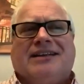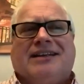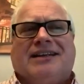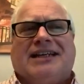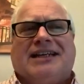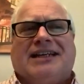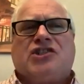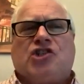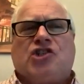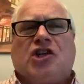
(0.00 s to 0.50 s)

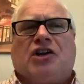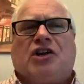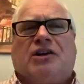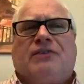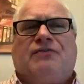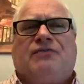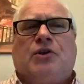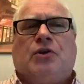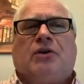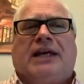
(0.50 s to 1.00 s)
let's share a
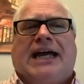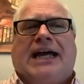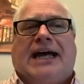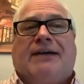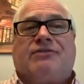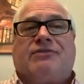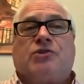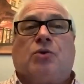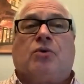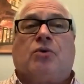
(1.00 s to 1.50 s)
few
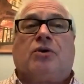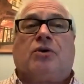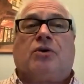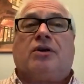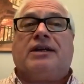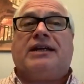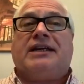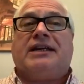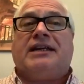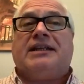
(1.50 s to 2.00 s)
laughs,
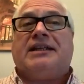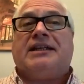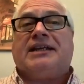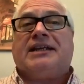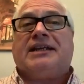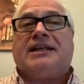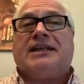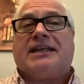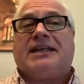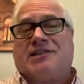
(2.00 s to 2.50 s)
or in the
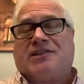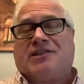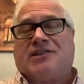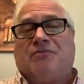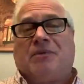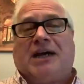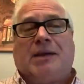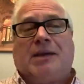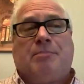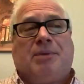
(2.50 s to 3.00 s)
case of
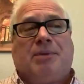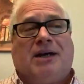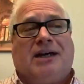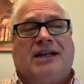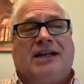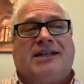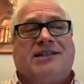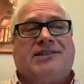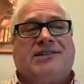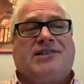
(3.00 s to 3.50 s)
my
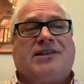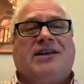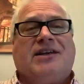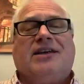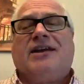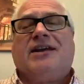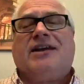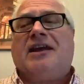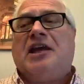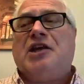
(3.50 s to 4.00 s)
puns,
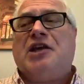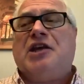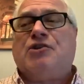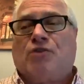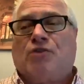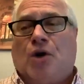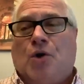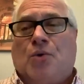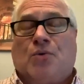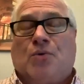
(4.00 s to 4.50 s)
a
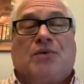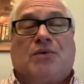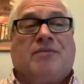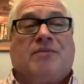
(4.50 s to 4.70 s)
groan.